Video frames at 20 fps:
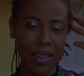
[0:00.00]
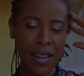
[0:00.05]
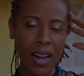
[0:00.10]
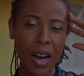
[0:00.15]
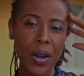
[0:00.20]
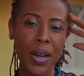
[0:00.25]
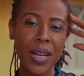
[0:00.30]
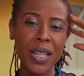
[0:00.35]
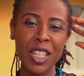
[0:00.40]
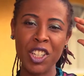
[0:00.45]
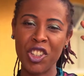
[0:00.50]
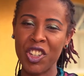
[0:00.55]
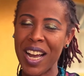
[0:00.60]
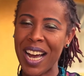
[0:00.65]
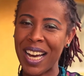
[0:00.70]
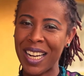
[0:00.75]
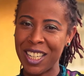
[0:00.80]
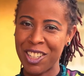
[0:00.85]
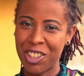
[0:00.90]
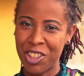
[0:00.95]
Now, here's a
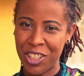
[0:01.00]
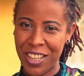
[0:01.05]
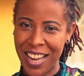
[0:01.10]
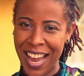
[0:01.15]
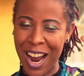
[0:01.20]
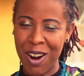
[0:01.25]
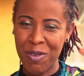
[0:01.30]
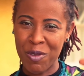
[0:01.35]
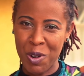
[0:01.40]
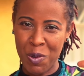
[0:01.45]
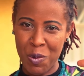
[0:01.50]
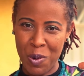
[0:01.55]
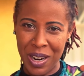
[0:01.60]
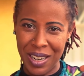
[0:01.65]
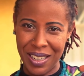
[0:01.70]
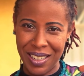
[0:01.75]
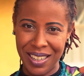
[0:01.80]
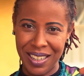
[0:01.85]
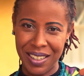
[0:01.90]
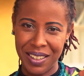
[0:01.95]
challenge to
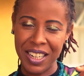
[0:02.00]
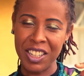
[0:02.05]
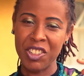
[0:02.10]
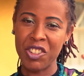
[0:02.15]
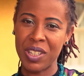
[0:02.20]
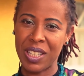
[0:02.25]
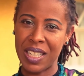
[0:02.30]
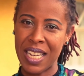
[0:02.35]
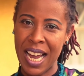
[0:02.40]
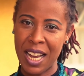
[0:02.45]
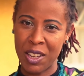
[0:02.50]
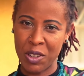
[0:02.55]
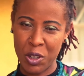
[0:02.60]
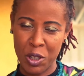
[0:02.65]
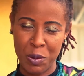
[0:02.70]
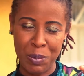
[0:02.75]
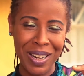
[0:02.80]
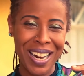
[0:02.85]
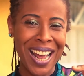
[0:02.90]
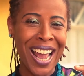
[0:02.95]
everyone, not just
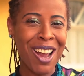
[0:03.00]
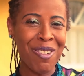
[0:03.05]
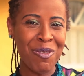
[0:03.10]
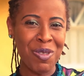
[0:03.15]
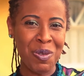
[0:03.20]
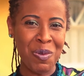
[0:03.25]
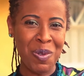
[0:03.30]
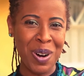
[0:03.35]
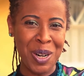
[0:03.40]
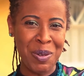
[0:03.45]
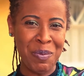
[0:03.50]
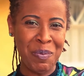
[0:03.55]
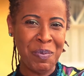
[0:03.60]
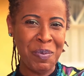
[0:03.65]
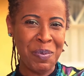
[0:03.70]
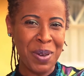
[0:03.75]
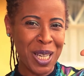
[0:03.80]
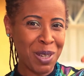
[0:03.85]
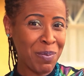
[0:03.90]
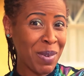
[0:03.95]
dancers, but everyone,
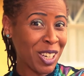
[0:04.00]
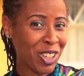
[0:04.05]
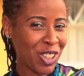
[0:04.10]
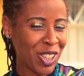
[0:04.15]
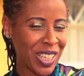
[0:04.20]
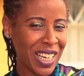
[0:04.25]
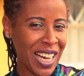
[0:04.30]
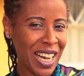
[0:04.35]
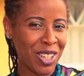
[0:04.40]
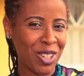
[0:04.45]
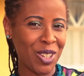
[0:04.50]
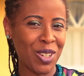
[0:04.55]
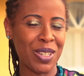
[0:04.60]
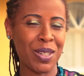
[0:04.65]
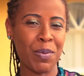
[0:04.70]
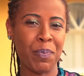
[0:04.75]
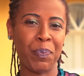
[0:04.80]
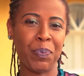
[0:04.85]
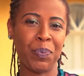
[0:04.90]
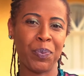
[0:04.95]
especially dancers.